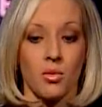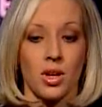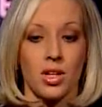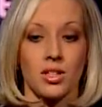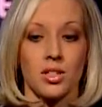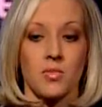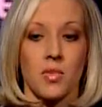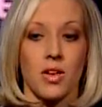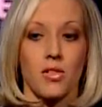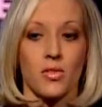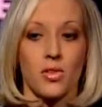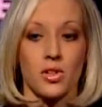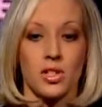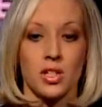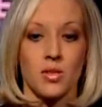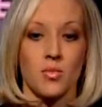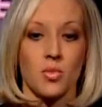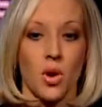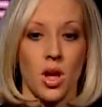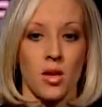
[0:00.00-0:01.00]
went to my first
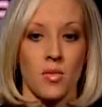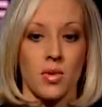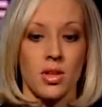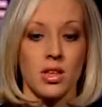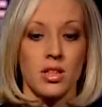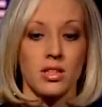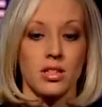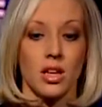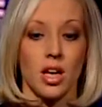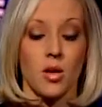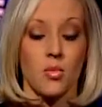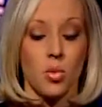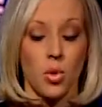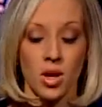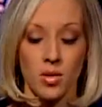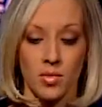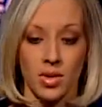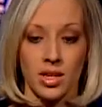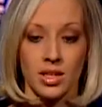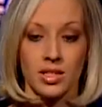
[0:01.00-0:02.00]

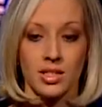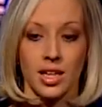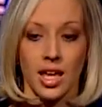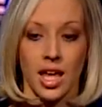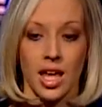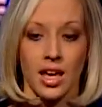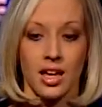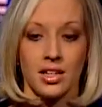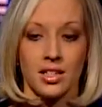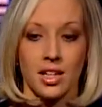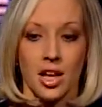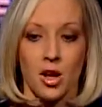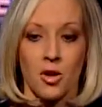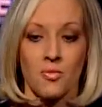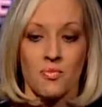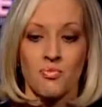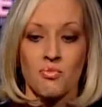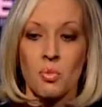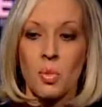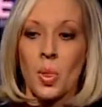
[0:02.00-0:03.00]
appointment
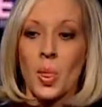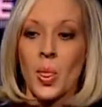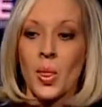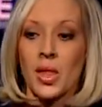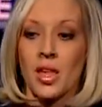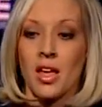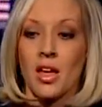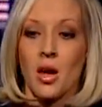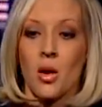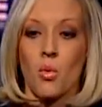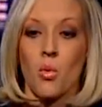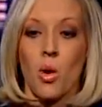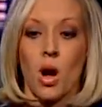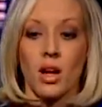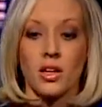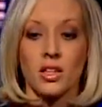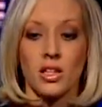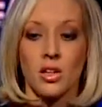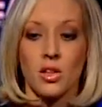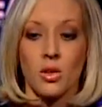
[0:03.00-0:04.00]
and
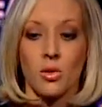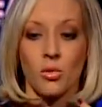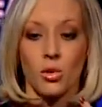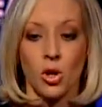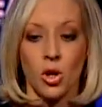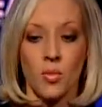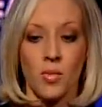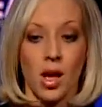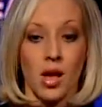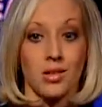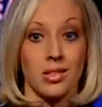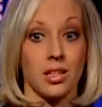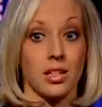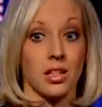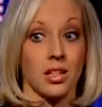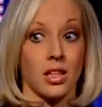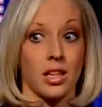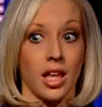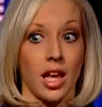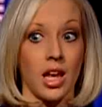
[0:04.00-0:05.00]
walked into the room. I was a
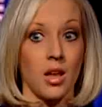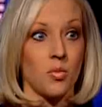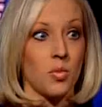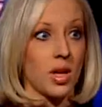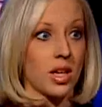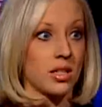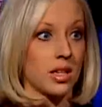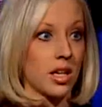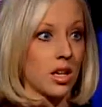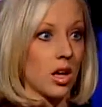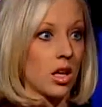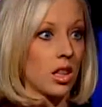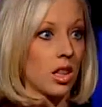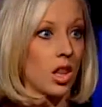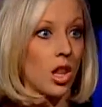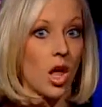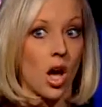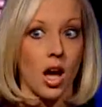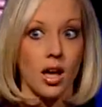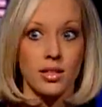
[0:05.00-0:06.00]
little late because I'd
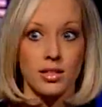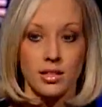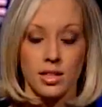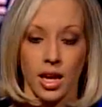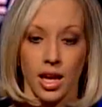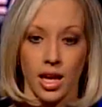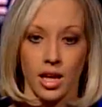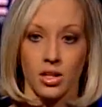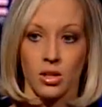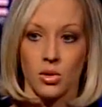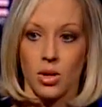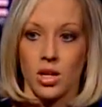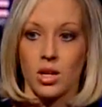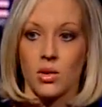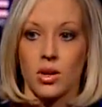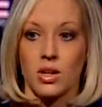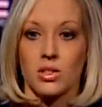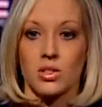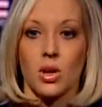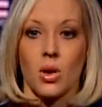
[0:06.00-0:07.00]
gotten lost. I had no idea
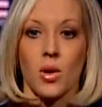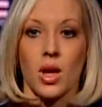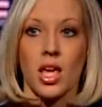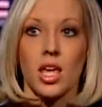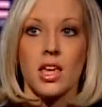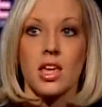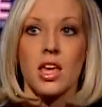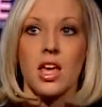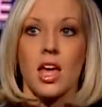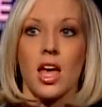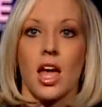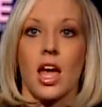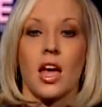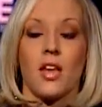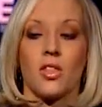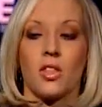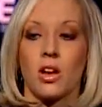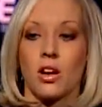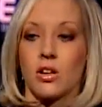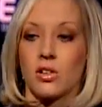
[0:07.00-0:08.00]
where I was going.
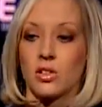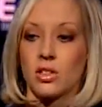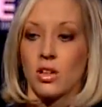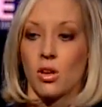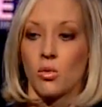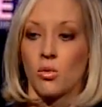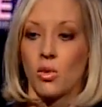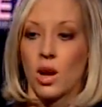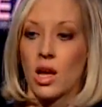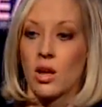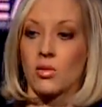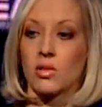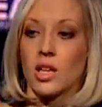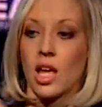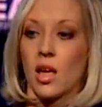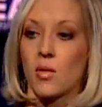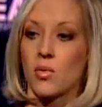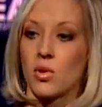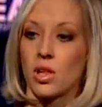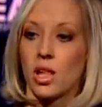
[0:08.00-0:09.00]
And there's a round
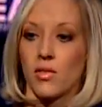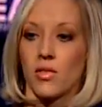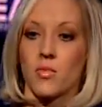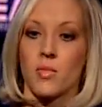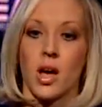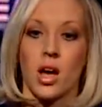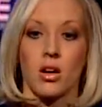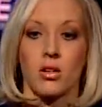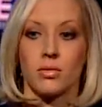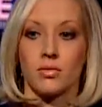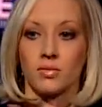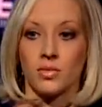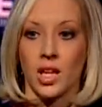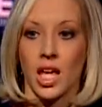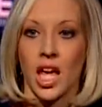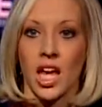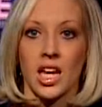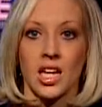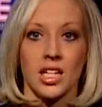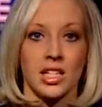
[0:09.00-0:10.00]
table of about
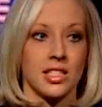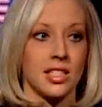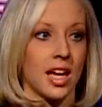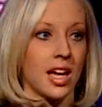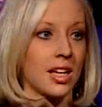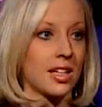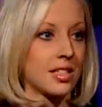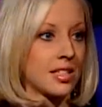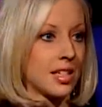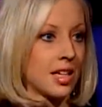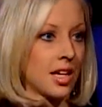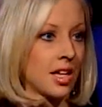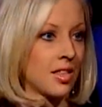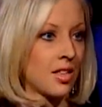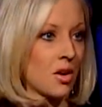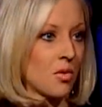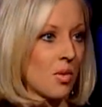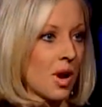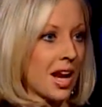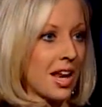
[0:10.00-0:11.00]
8 execs sitting
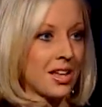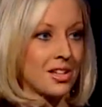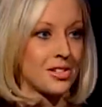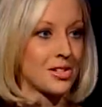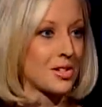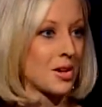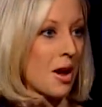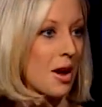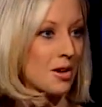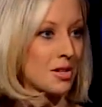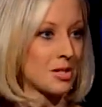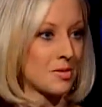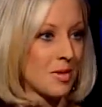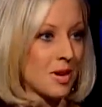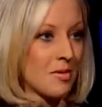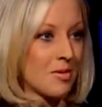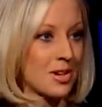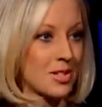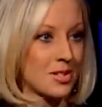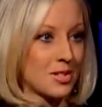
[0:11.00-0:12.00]
there waiting to talk to
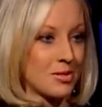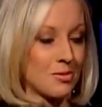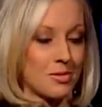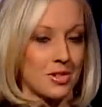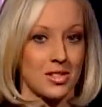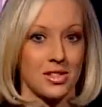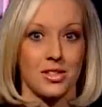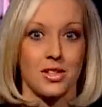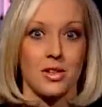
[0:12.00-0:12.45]
me, which was